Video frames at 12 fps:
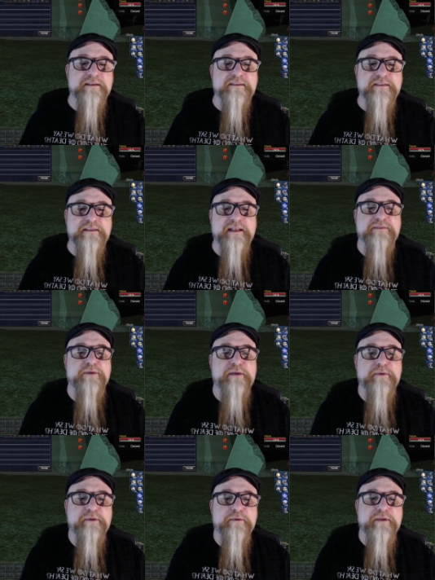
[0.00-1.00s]
So that's why
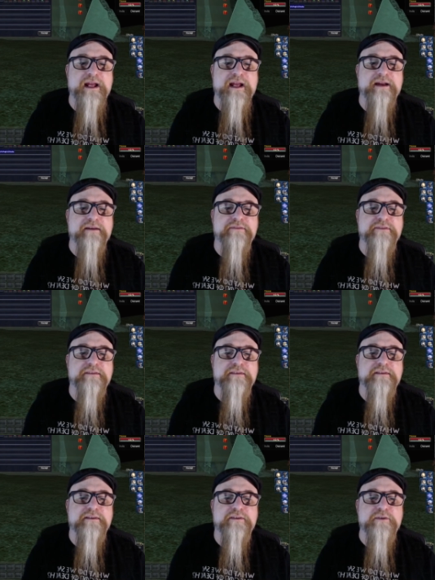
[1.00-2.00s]
we would have,
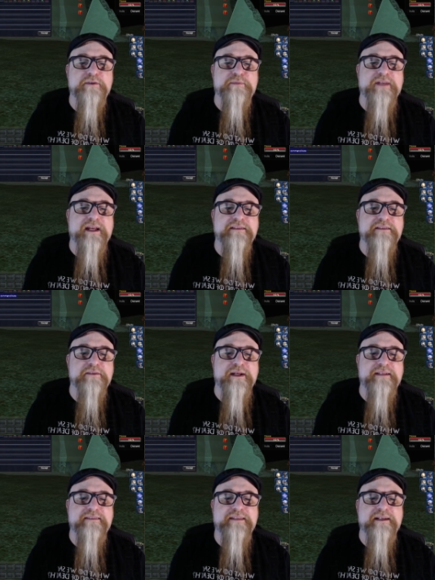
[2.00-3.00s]
oops, I had two
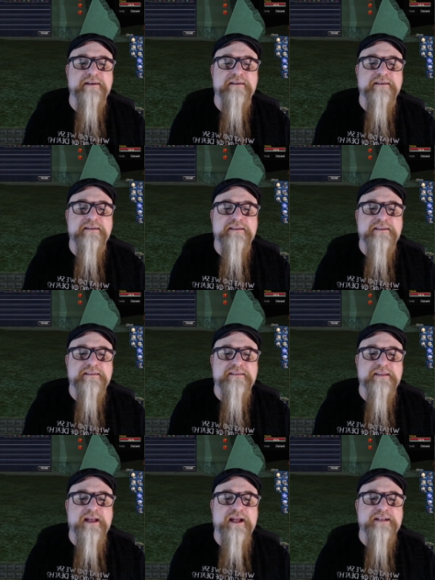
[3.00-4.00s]
ways there,
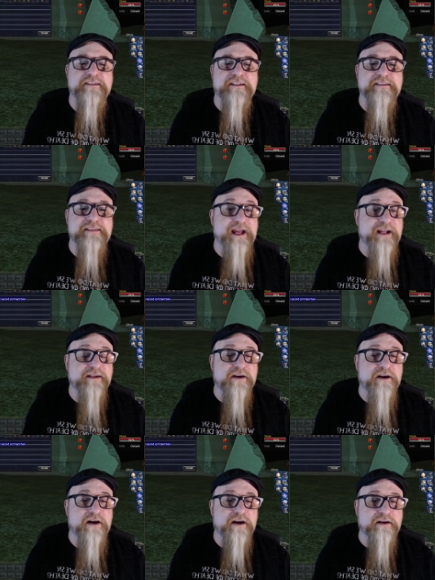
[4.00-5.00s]
slash attack
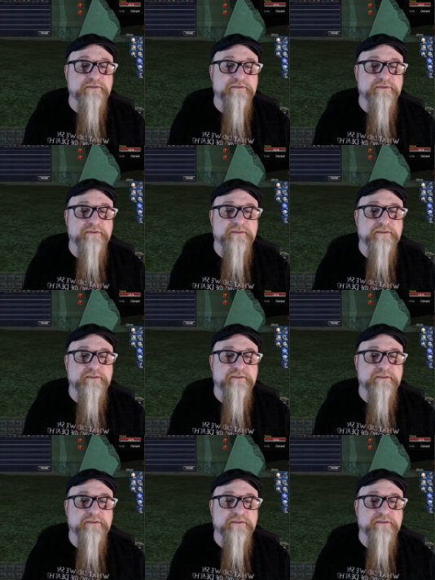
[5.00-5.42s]
off.